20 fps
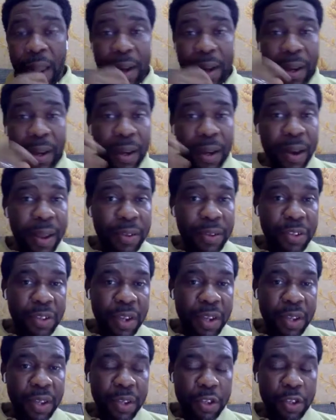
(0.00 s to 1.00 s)
And can I
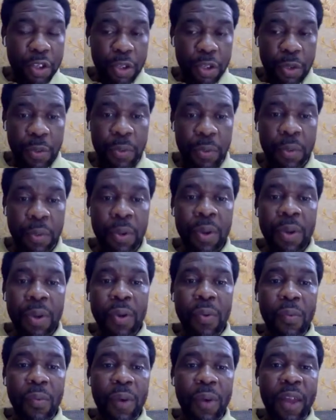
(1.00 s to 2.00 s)
say this to you?
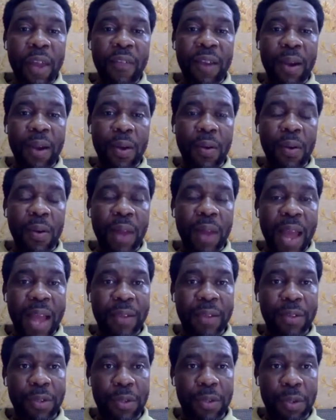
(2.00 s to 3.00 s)
Whenever God
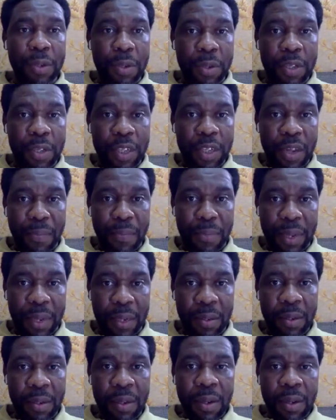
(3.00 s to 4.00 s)
asks you to do
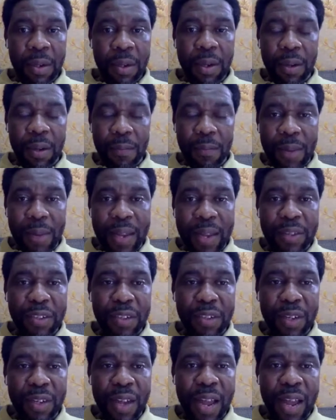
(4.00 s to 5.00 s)
something, the
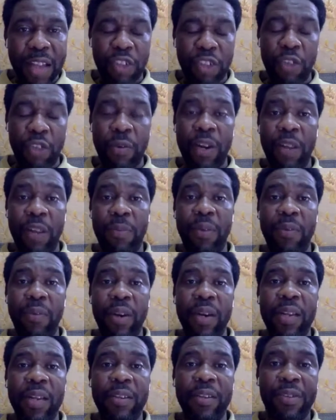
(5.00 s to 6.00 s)
blessing has already been
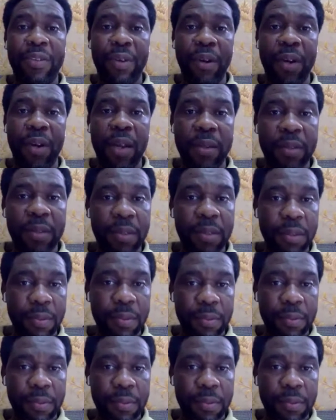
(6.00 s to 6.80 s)
released on it.